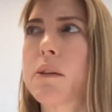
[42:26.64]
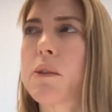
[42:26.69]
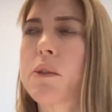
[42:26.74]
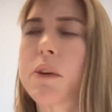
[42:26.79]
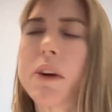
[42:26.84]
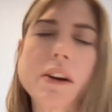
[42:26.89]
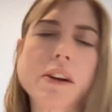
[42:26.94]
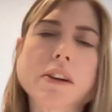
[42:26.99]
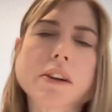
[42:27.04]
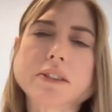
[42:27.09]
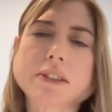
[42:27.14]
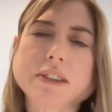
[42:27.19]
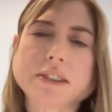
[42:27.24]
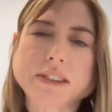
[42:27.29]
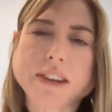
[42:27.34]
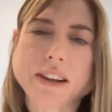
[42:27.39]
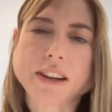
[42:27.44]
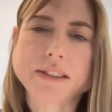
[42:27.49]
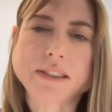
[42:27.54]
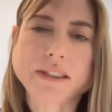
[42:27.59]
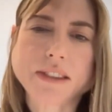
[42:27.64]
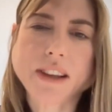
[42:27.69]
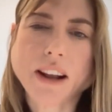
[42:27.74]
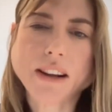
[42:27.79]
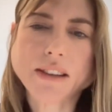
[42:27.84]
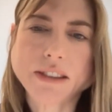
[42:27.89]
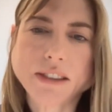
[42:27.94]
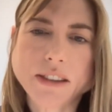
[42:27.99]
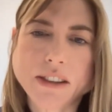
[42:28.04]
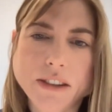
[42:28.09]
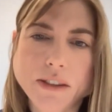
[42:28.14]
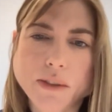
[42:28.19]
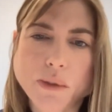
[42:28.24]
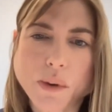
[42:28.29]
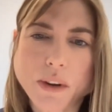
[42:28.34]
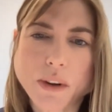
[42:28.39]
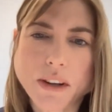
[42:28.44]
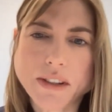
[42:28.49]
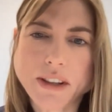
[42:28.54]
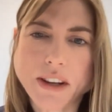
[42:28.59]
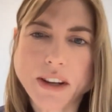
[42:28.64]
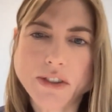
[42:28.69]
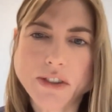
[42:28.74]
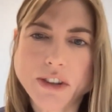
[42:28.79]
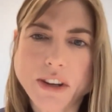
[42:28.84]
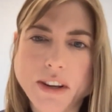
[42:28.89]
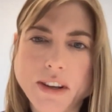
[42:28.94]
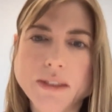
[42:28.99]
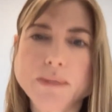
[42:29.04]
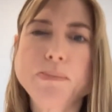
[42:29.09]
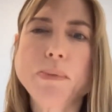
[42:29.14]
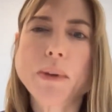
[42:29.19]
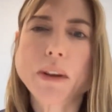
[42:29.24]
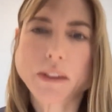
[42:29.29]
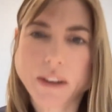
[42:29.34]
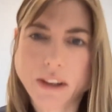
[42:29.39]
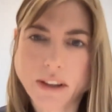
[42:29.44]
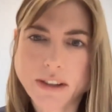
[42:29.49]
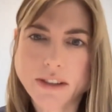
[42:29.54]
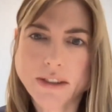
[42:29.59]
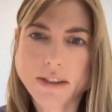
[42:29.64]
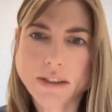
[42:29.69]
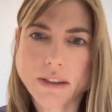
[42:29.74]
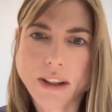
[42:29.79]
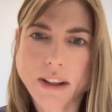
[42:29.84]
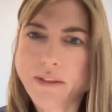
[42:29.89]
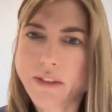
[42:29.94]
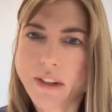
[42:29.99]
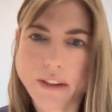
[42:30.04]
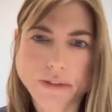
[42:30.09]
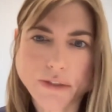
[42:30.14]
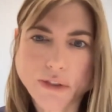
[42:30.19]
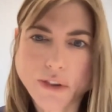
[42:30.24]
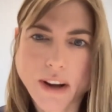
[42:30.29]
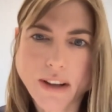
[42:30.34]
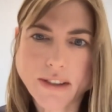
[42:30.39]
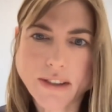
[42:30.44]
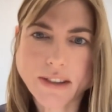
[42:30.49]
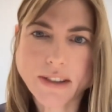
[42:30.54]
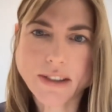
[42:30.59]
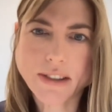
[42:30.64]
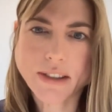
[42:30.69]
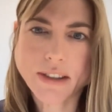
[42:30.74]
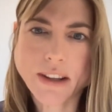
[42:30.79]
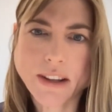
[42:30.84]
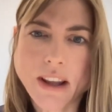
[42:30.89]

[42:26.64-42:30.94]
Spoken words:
critical to success in this organization is building this level of trust.